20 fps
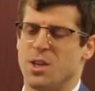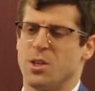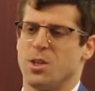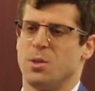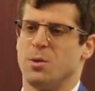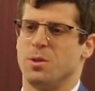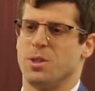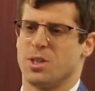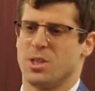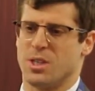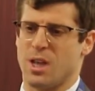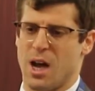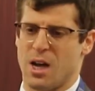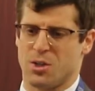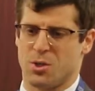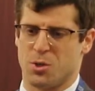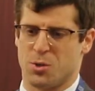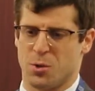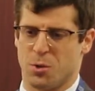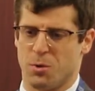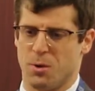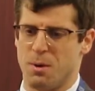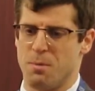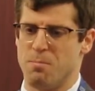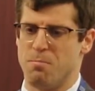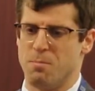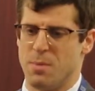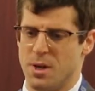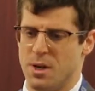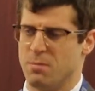to the statutory
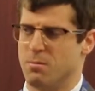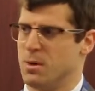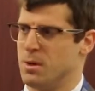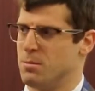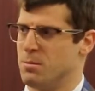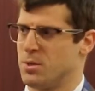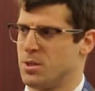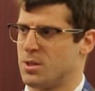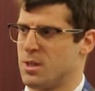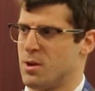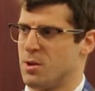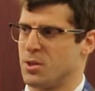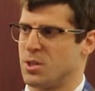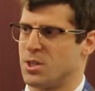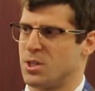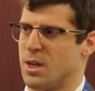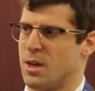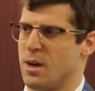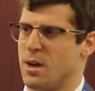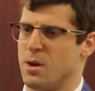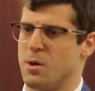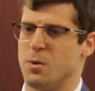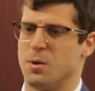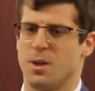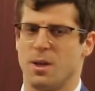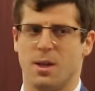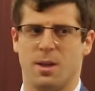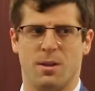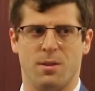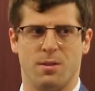minimums that are set out
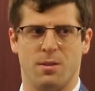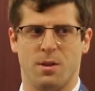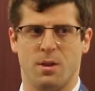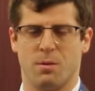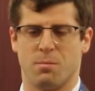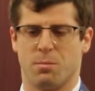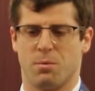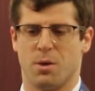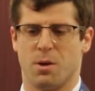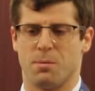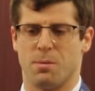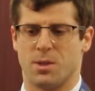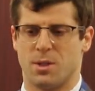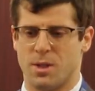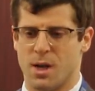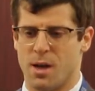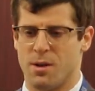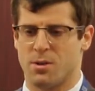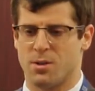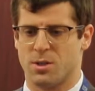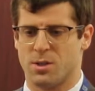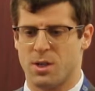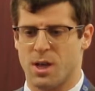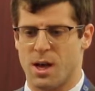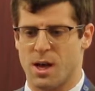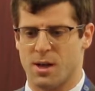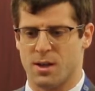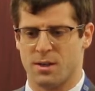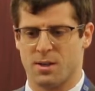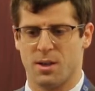in the Employment Standards
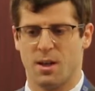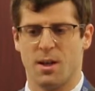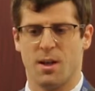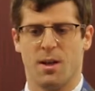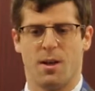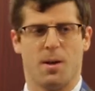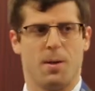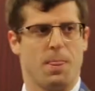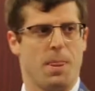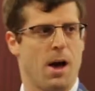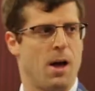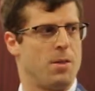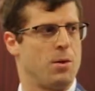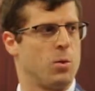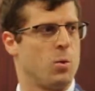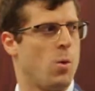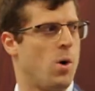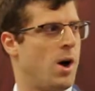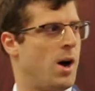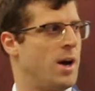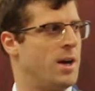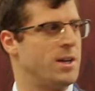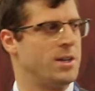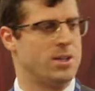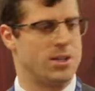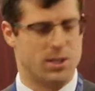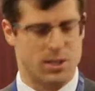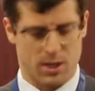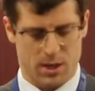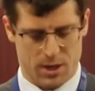Act.
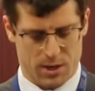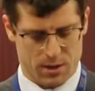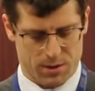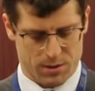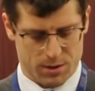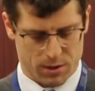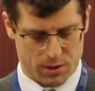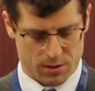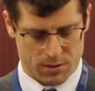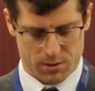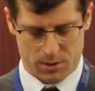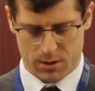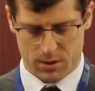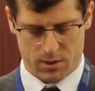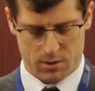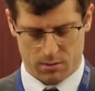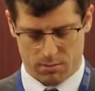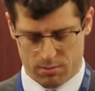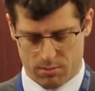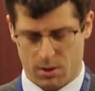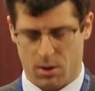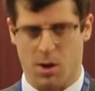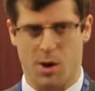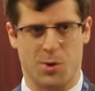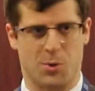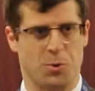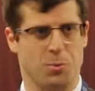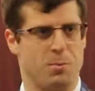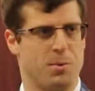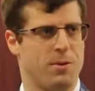Otherwise, the
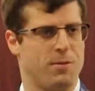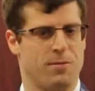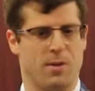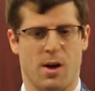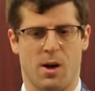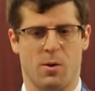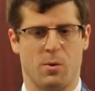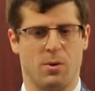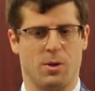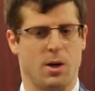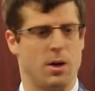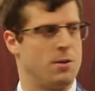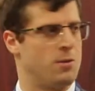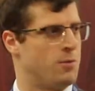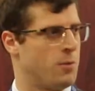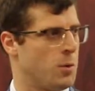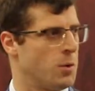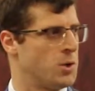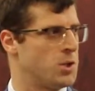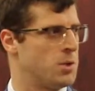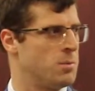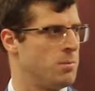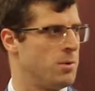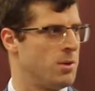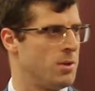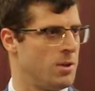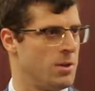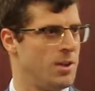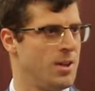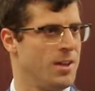clause will be found
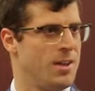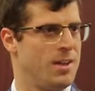unenforceable,